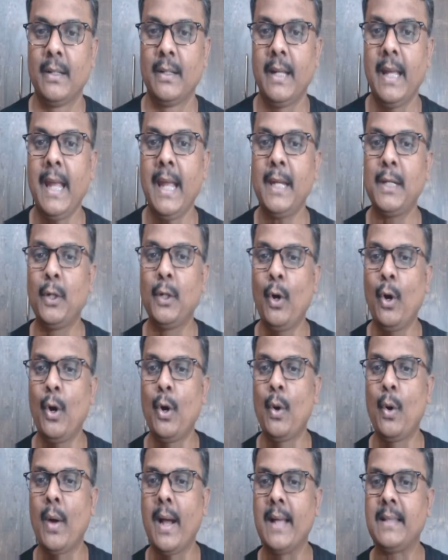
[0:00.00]
Hey,
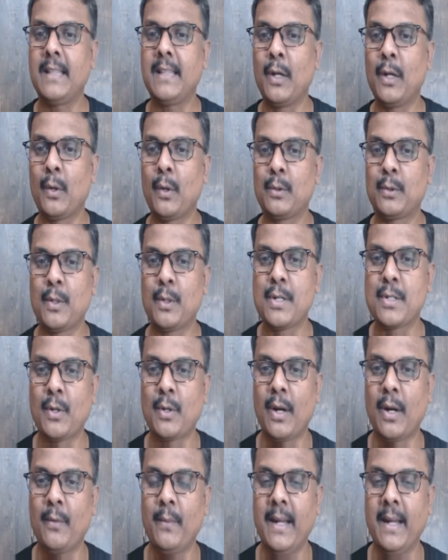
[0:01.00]
no, I think Rutu is
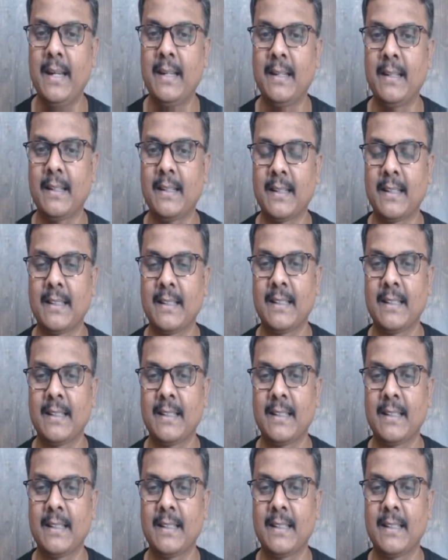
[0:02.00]
gonna win.